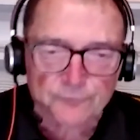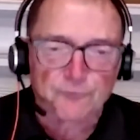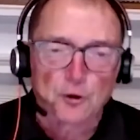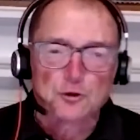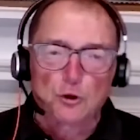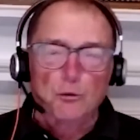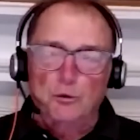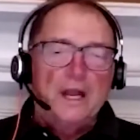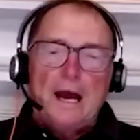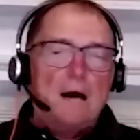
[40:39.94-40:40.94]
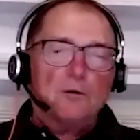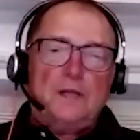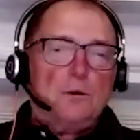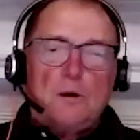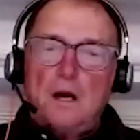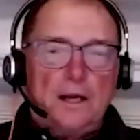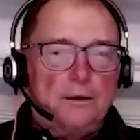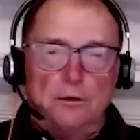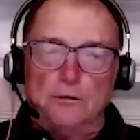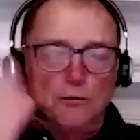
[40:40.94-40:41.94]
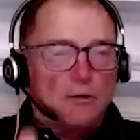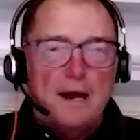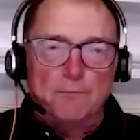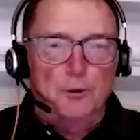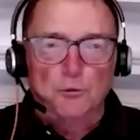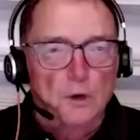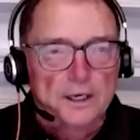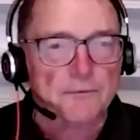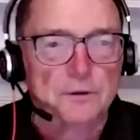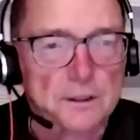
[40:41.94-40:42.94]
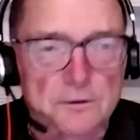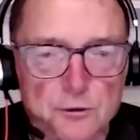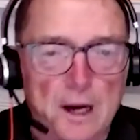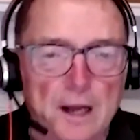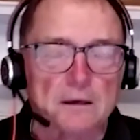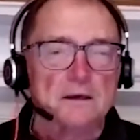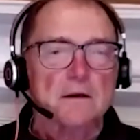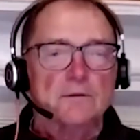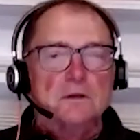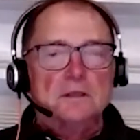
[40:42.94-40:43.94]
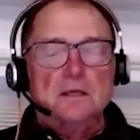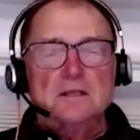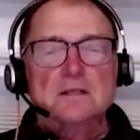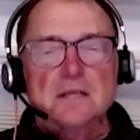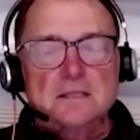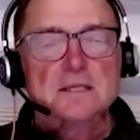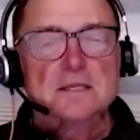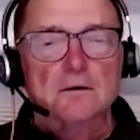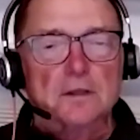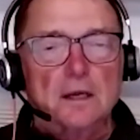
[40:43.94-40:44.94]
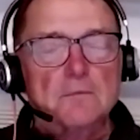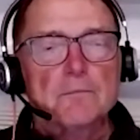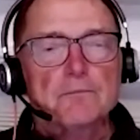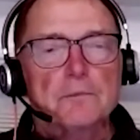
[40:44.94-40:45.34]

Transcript: virtual reality ride or crap or whatever they're trying to sell them,